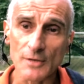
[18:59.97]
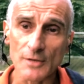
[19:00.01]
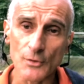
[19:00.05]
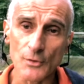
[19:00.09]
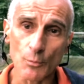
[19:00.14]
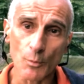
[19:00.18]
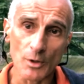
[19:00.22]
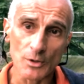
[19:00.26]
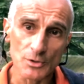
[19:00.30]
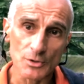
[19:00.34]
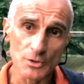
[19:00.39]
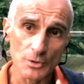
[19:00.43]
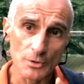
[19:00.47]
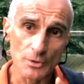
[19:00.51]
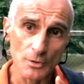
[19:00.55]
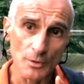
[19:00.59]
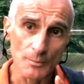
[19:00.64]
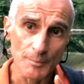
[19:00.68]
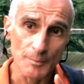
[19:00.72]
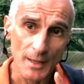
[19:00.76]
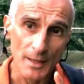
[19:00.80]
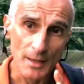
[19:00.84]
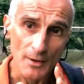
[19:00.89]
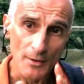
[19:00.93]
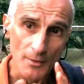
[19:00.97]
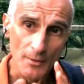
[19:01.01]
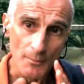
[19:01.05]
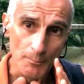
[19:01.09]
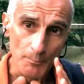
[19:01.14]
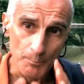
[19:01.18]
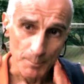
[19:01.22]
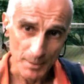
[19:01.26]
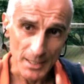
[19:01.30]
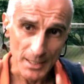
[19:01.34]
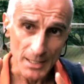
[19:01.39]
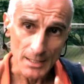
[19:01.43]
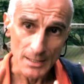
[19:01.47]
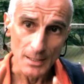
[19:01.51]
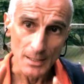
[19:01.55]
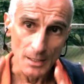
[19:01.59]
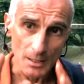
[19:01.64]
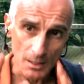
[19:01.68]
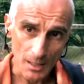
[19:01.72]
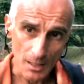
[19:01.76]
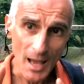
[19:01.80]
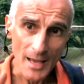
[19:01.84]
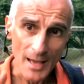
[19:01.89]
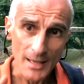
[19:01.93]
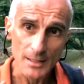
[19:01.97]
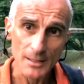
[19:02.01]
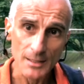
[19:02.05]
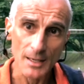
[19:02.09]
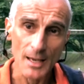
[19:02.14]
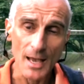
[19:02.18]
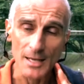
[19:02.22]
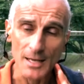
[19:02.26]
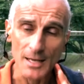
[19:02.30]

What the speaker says: if you want to be like